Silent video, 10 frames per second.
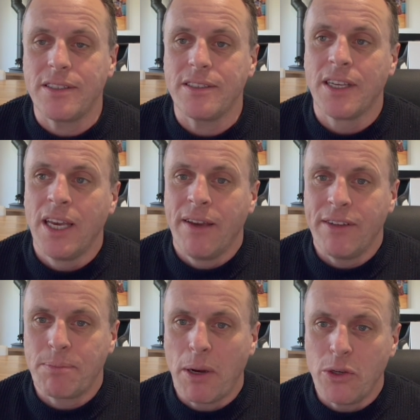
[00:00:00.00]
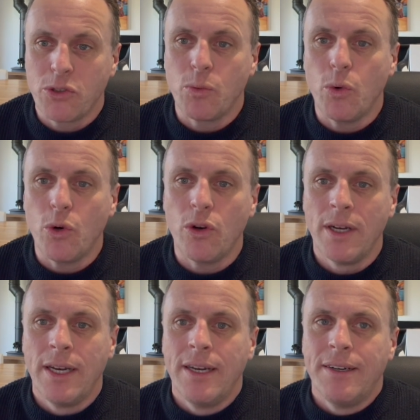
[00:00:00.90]
If it's post-war,
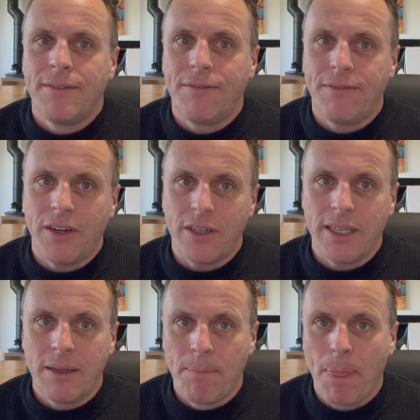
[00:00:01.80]
fine.